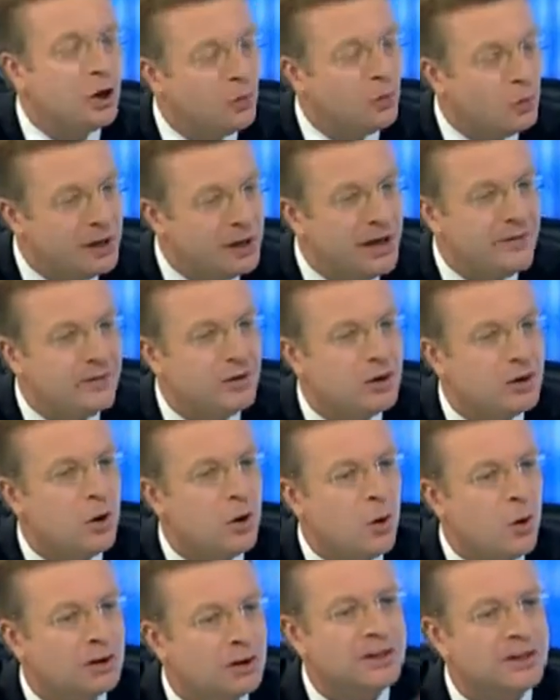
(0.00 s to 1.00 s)
no, we'll never know
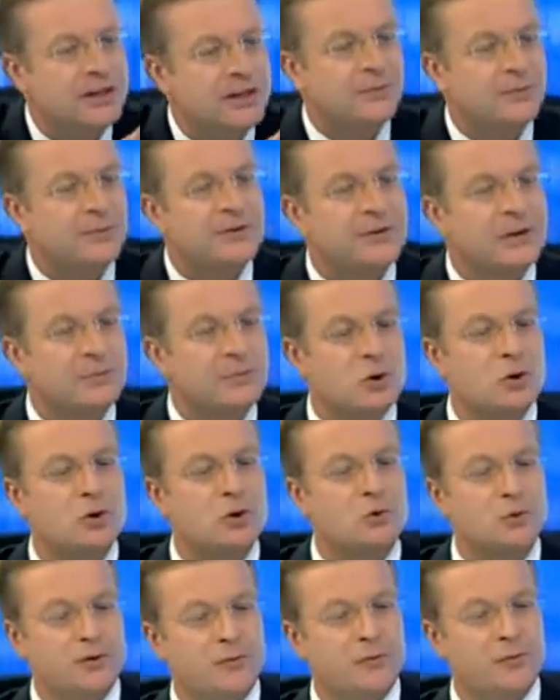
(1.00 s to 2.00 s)
what the difference in
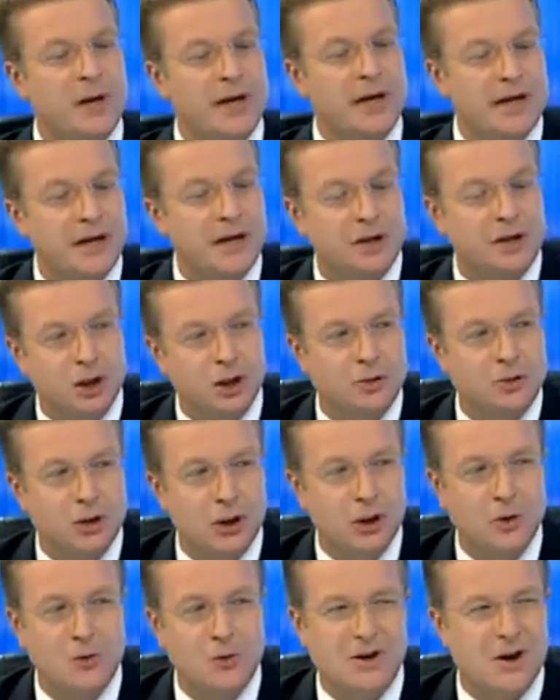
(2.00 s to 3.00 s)
mood would have been.
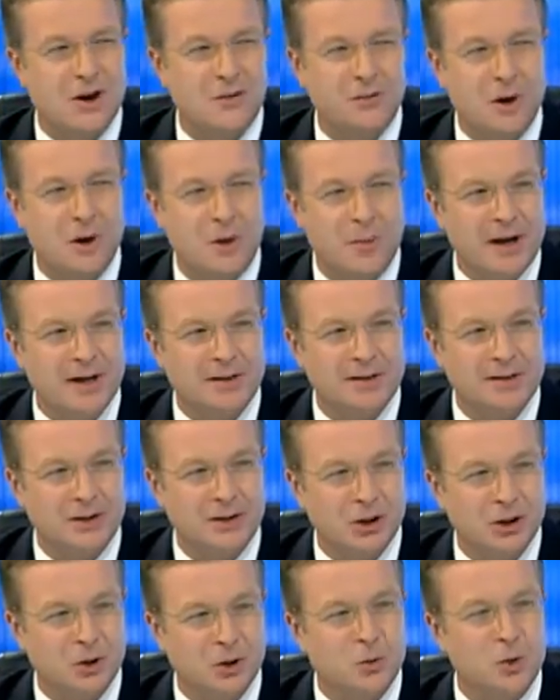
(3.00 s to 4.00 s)
2-2 was an awful lot better than
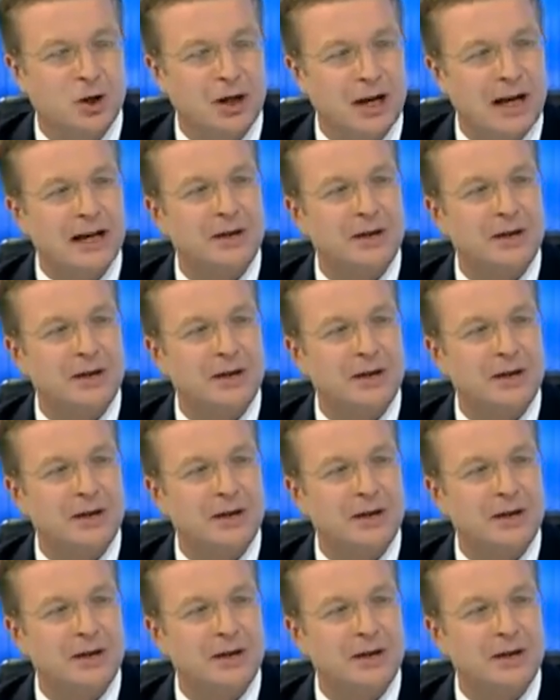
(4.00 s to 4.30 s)
2-1. Well,